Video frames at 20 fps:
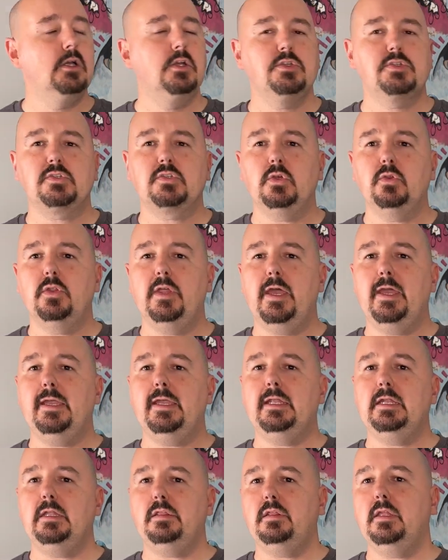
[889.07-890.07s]
so that
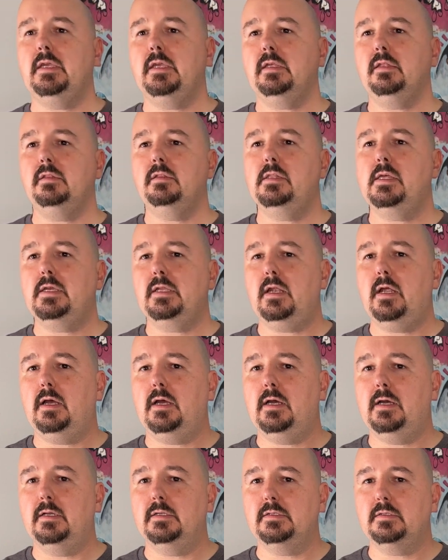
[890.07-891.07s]
anything
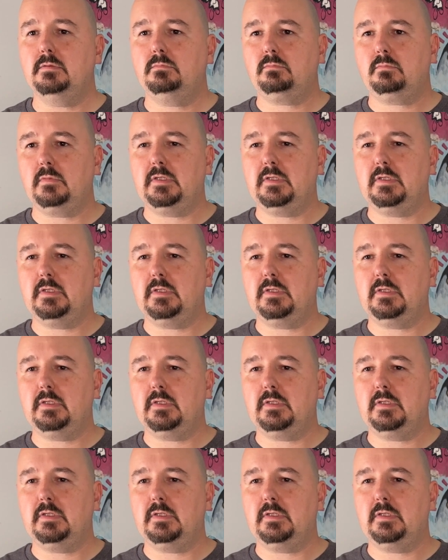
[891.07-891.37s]
that